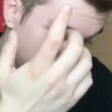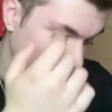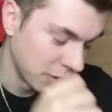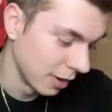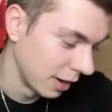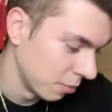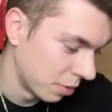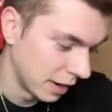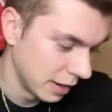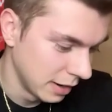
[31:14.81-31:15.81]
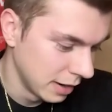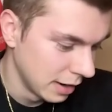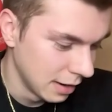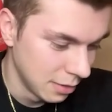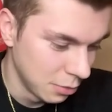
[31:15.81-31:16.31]
Uh, anyway, but
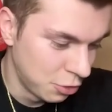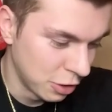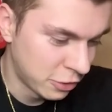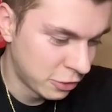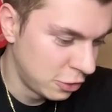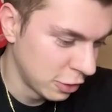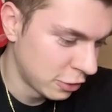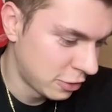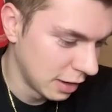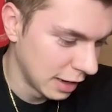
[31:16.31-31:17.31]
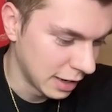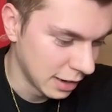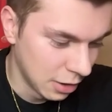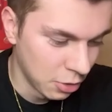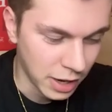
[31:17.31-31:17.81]
just just like
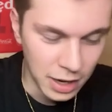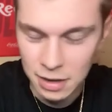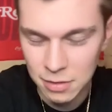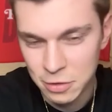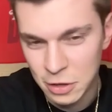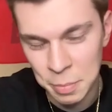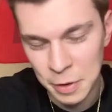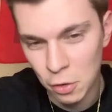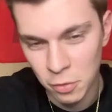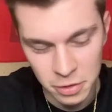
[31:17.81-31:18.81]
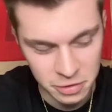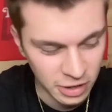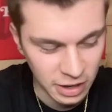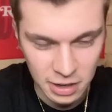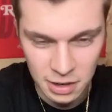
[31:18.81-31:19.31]
okay, skipping over the
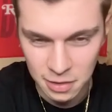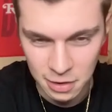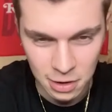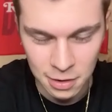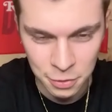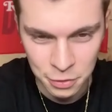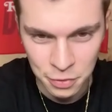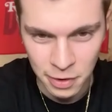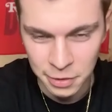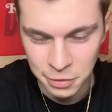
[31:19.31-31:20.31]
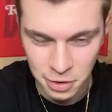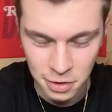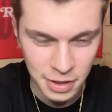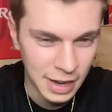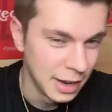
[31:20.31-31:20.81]
second in the conference finals and
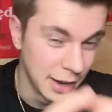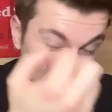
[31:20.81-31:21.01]
all that.